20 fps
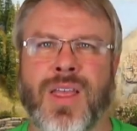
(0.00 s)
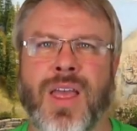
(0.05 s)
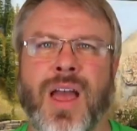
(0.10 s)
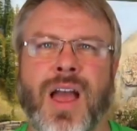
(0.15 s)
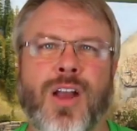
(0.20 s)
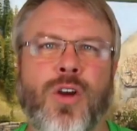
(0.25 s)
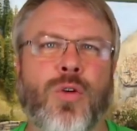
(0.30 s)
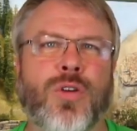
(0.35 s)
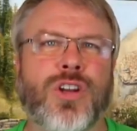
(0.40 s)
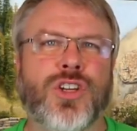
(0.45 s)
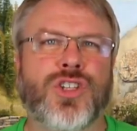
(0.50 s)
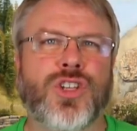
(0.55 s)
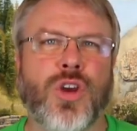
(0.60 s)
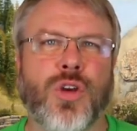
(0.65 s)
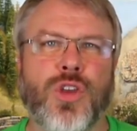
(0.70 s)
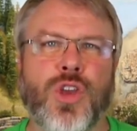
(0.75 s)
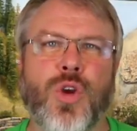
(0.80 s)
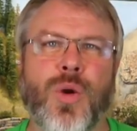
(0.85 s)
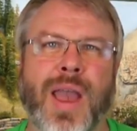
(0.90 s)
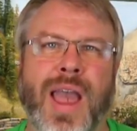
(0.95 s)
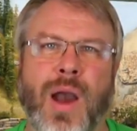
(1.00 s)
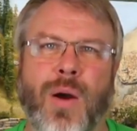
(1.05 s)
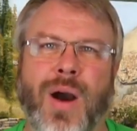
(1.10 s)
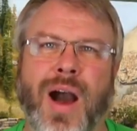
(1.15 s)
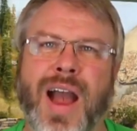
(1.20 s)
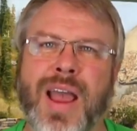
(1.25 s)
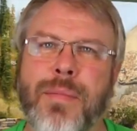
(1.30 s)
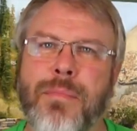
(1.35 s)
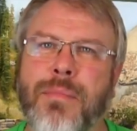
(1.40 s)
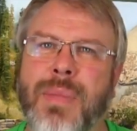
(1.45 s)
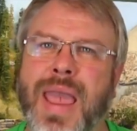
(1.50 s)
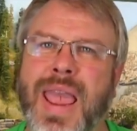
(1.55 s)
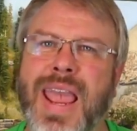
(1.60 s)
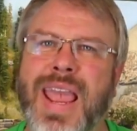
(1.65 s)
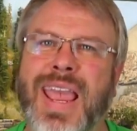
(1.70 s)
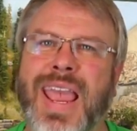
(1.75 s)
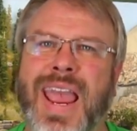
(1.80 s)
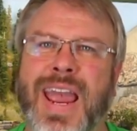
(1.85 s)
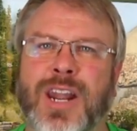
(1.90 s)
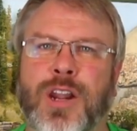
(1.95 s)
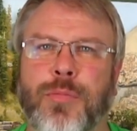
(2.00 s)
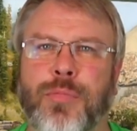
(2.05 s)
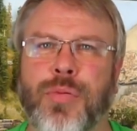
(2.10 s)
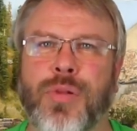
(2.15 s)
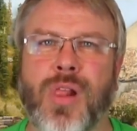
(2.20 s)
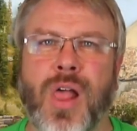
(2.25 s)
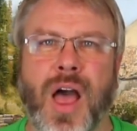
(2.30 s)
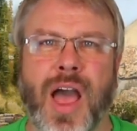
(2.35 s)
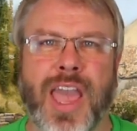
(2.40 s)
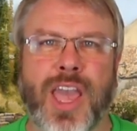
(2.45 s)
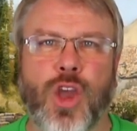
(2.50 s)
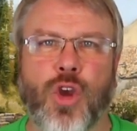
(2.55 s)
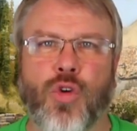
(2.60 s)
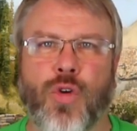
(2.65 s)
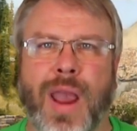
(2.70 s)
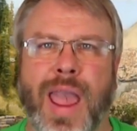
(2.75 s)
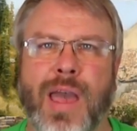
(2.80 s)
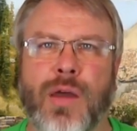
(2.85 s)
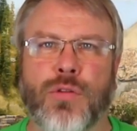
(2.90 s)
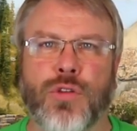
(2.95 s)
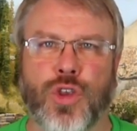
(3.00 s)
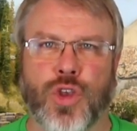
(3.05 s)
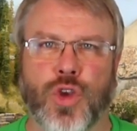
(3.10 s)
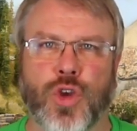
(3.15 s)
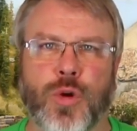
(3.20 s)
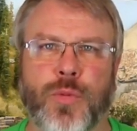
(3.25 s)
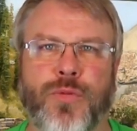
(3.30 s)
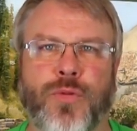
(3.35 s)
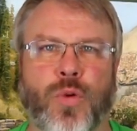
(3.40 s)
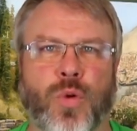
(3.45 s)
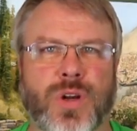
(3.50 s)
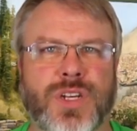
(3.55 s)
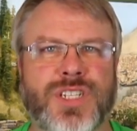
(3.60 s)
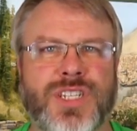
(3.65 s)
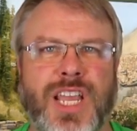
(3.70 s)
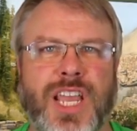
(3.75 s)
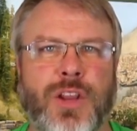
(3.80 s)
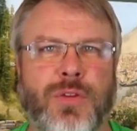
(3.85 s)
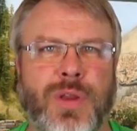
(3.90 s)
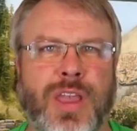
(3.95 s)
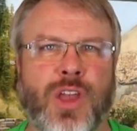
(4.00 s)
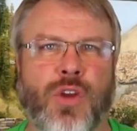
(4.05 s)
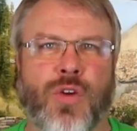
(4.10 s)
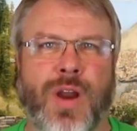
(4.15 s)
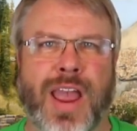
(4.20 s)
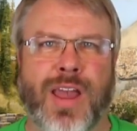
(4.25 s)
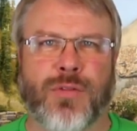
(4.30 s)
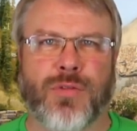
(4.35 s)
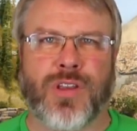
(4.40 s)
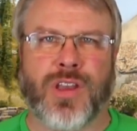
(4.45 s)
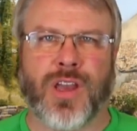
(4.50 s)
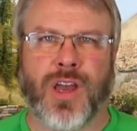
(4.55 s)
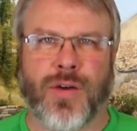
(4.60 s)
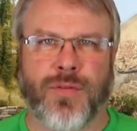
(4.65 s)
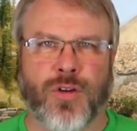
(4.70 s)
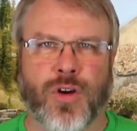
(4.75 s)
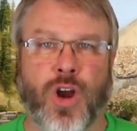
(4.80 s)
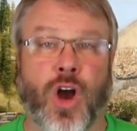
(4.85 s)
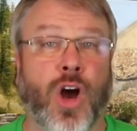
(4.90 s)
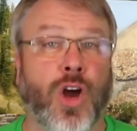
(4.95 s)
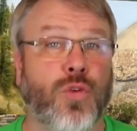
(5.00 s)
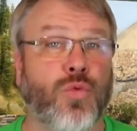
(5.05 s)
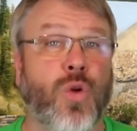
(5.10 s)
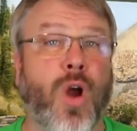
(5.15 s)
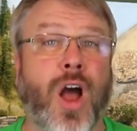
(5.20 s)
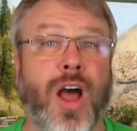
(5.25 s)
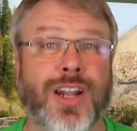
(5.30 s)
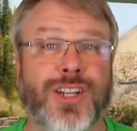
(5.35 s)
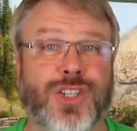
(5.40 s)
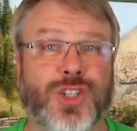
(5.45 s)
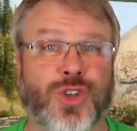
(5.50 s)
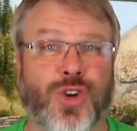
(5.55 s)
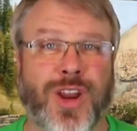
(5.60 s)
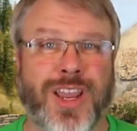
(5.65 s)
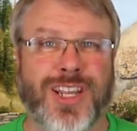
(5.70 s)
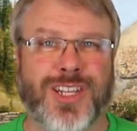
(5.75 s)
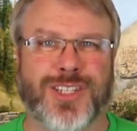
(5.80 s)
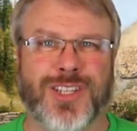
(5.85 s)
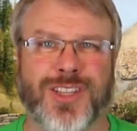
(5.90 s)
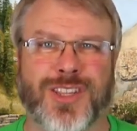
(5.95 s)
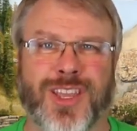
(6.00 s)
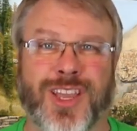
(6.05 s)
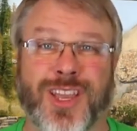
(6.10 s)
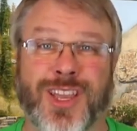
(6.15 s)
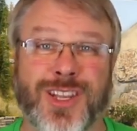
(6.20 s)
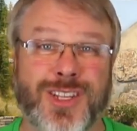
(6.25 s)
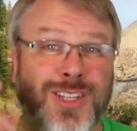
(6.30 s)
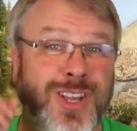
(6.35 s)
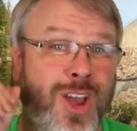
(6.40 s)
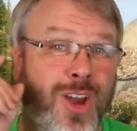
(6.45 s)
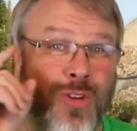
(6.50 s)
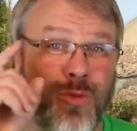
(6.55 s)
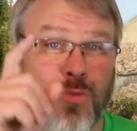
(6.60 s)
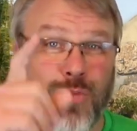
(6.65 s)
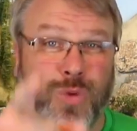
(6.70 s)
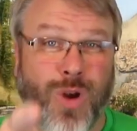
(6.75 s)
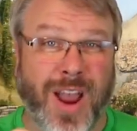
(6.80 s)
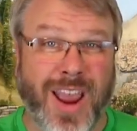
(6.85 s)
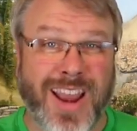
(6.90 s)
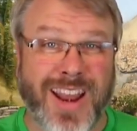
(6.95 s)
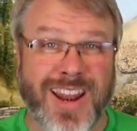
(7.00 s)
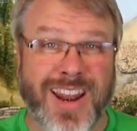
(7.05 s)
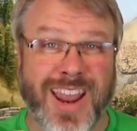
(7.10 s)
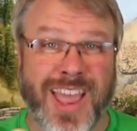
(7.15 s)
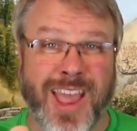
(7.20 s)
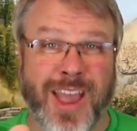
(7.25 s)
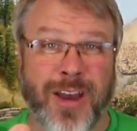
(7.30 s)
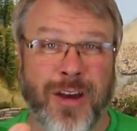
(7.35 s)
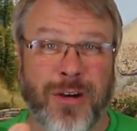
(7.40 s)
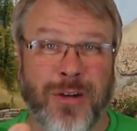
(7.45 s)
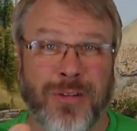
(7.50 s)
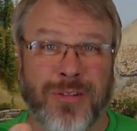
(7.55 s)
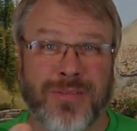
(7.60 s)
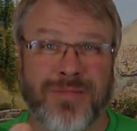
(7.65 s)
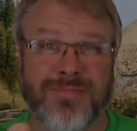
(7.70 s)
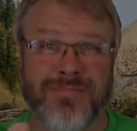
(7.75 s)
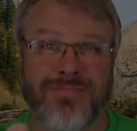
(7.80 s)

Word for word: I'm going to show you how I make and apply ground goop for scenery ground cover on Ron's Trains and Things right now.